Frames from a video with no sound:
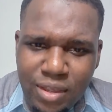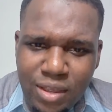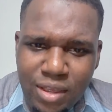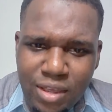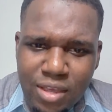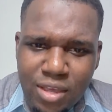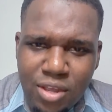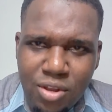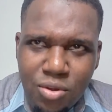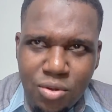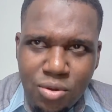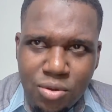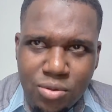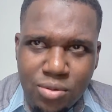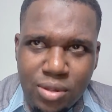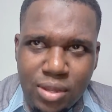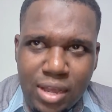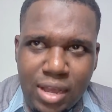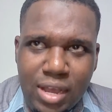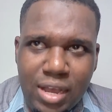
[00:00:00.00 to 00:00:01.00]
you
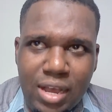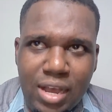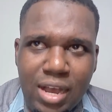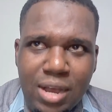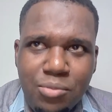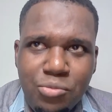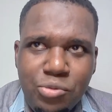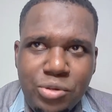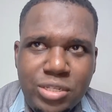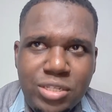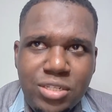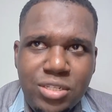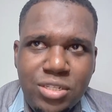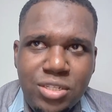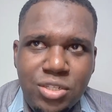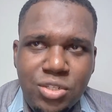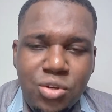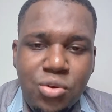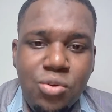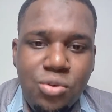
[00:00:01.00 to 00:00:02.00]
know, which
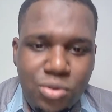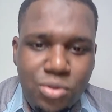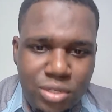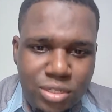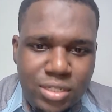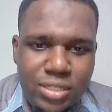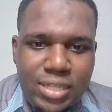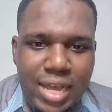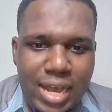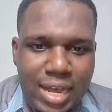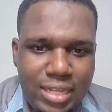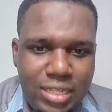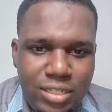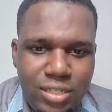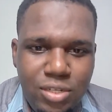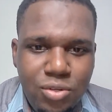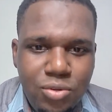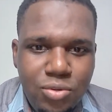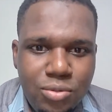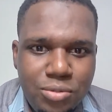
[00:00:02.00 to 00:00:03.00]
shows that,
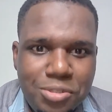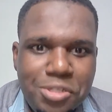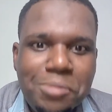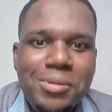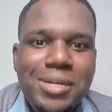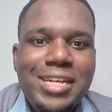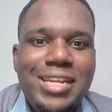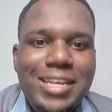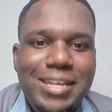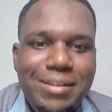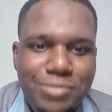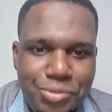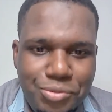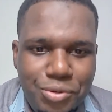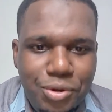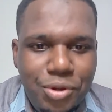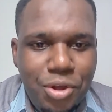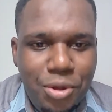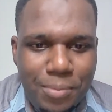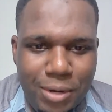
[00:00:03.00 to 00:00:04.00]
you know, some leaves
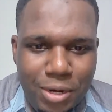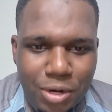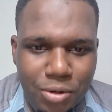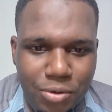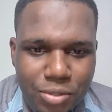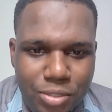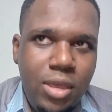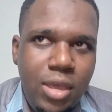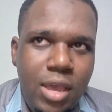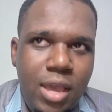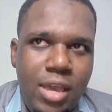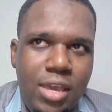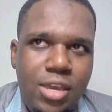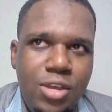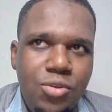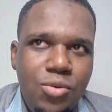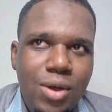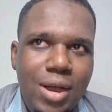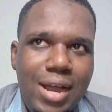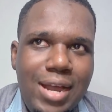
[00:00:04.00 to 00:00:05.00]
were coming out,
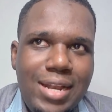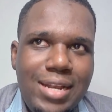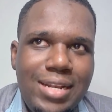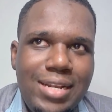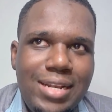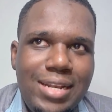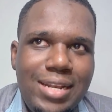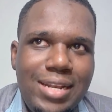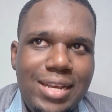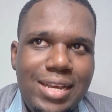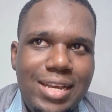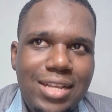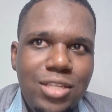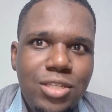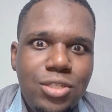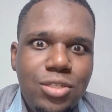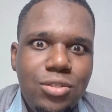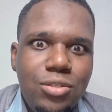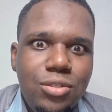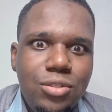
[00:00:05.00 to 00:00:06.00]
you know, and it
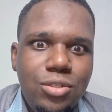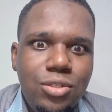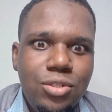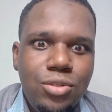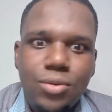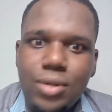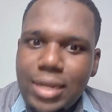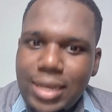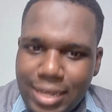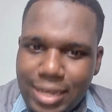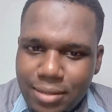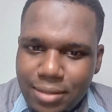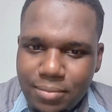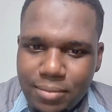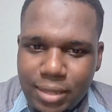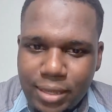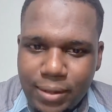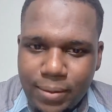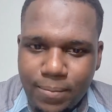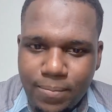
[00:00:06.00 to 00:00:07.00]
truly hit
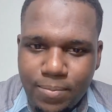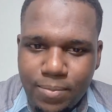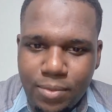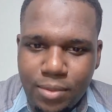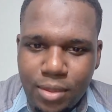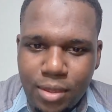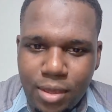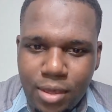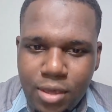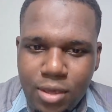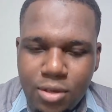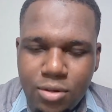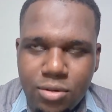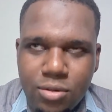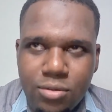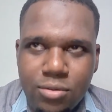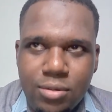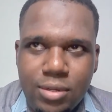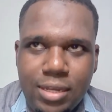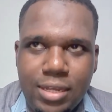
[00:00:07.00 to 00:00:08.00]
me, you
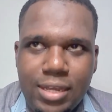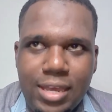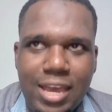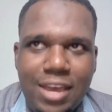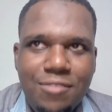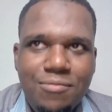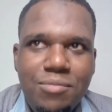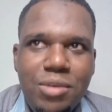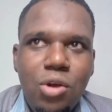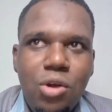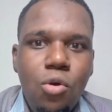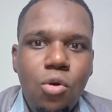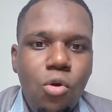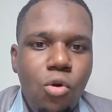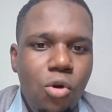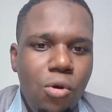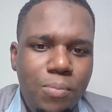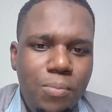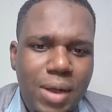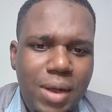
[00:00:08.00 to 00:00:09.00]
know, it gave me
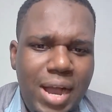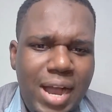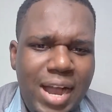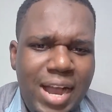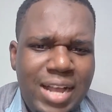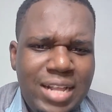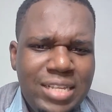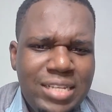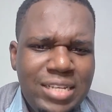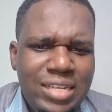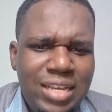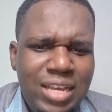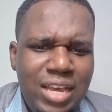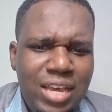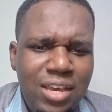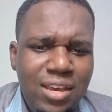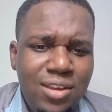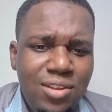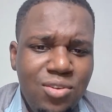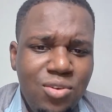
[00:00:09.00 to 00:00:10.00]
hope, and,
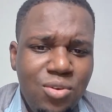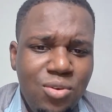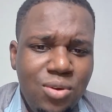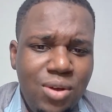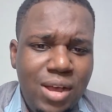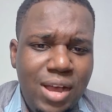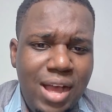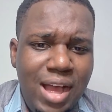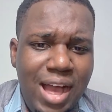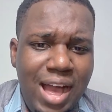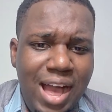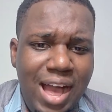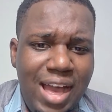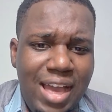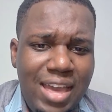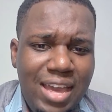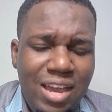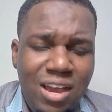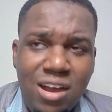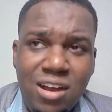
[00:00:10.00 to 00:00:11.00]
you know,
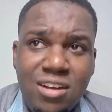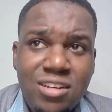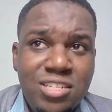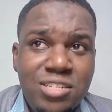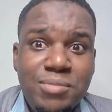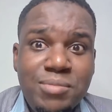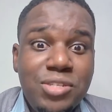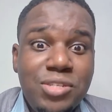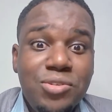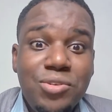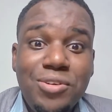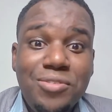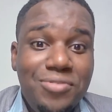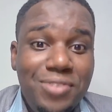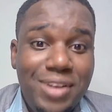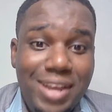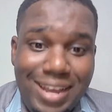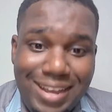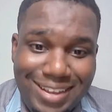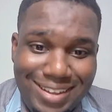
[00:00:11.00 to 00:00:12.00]
it caused me to
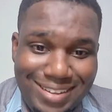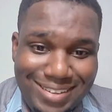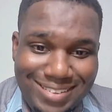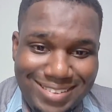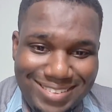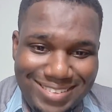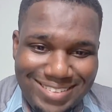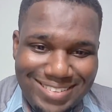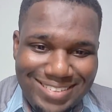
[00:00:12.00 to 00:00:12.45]
reflect.